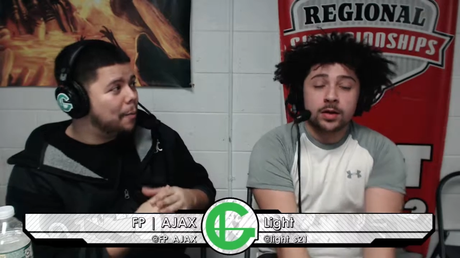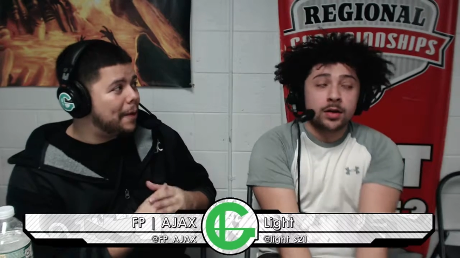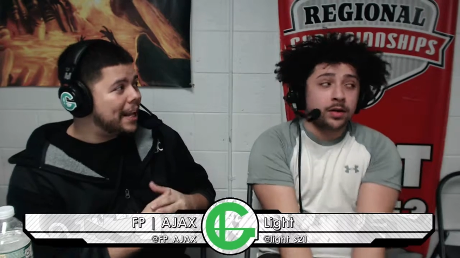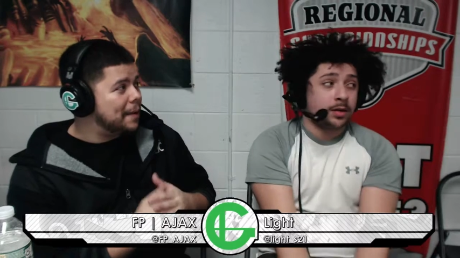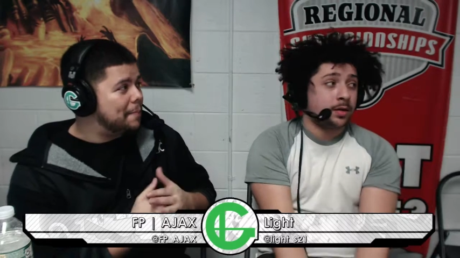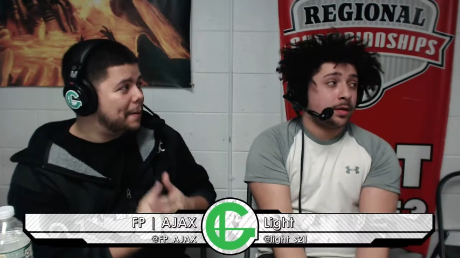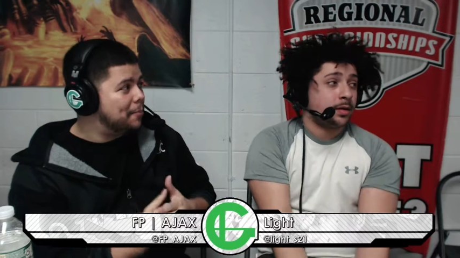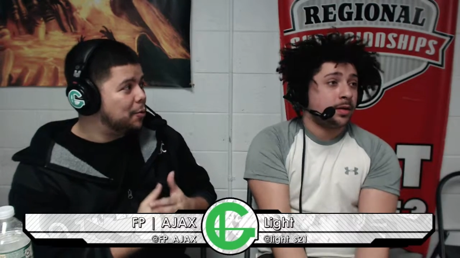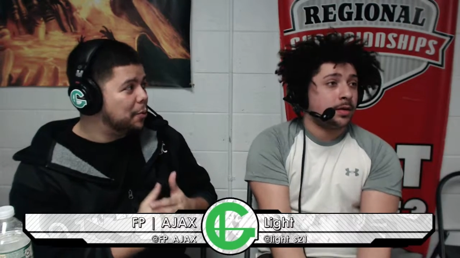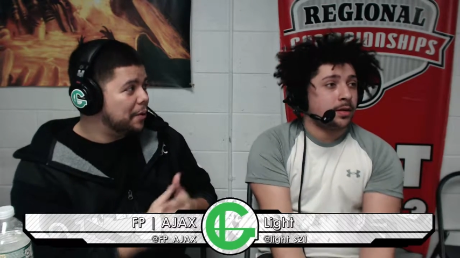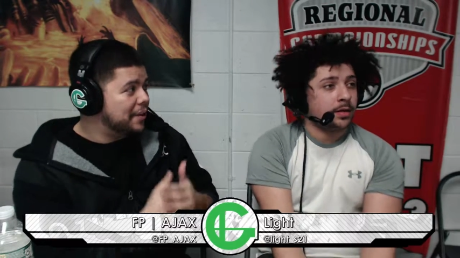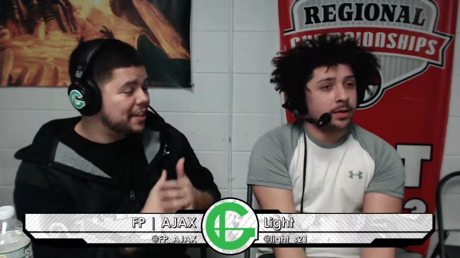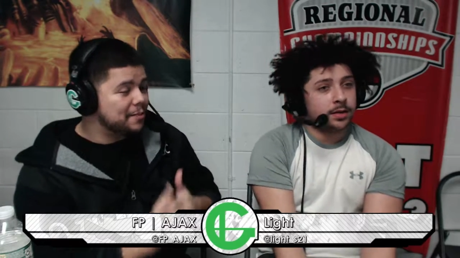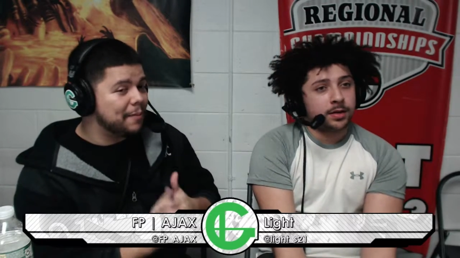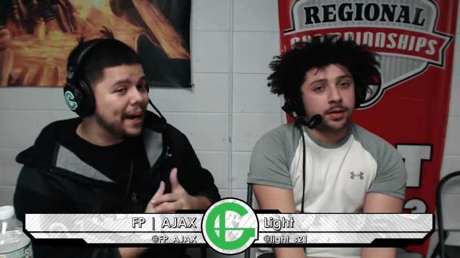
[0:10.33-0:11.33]
Speaker 1: many people
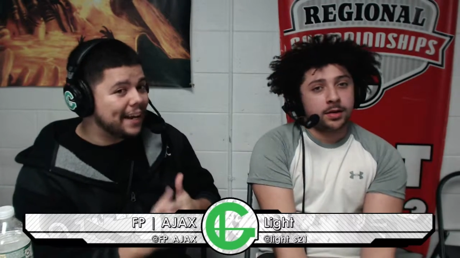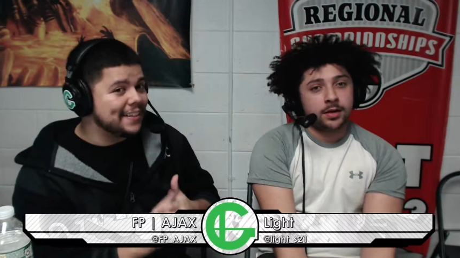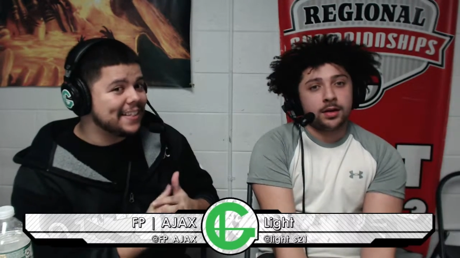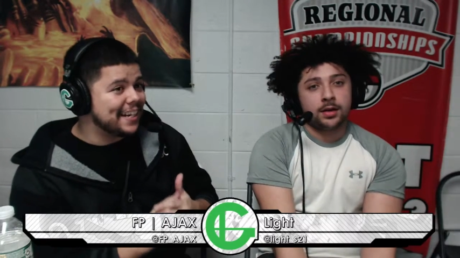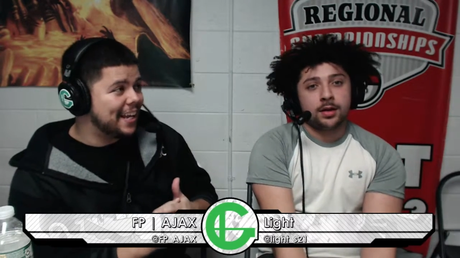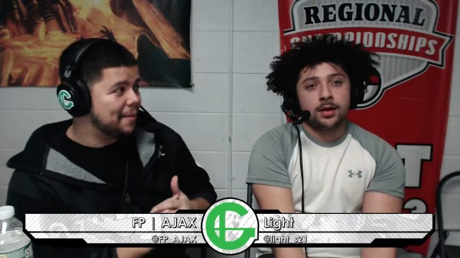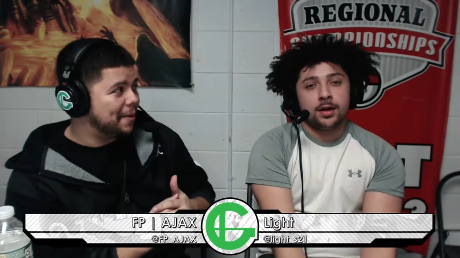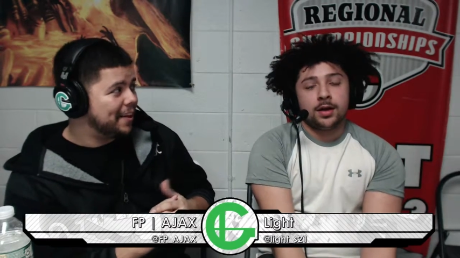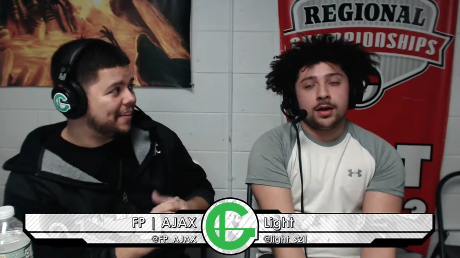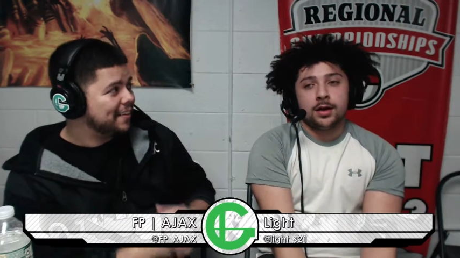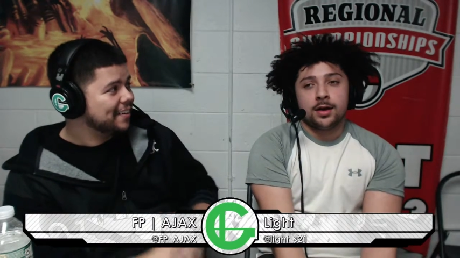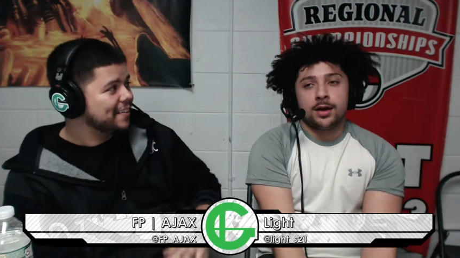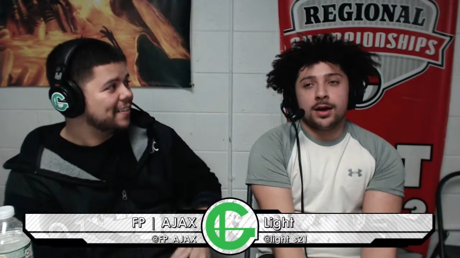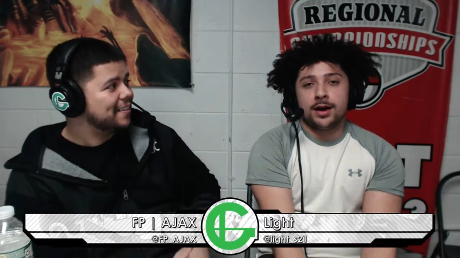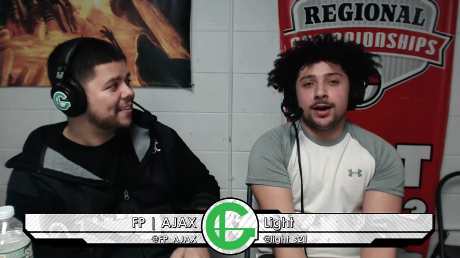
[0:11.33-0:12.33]
were in this bracket today,
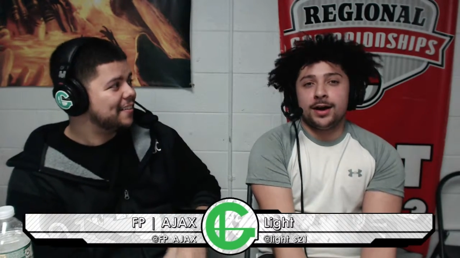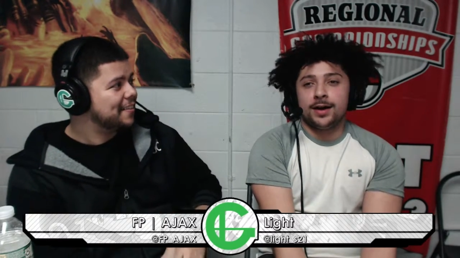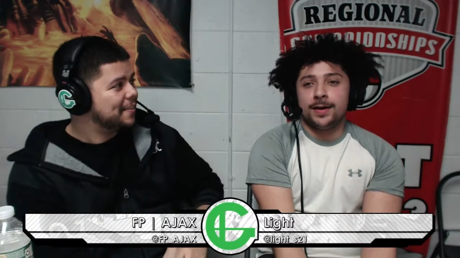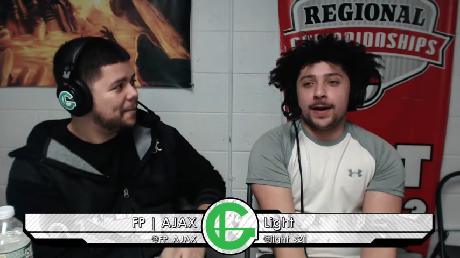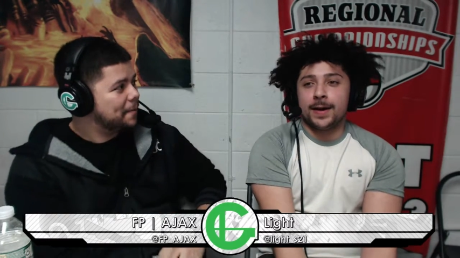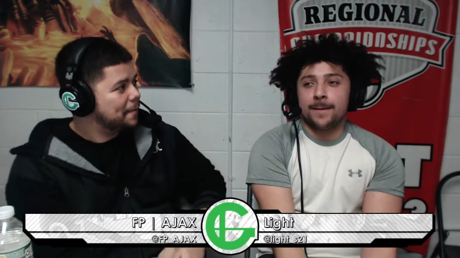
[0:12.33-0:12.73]
man? Uh,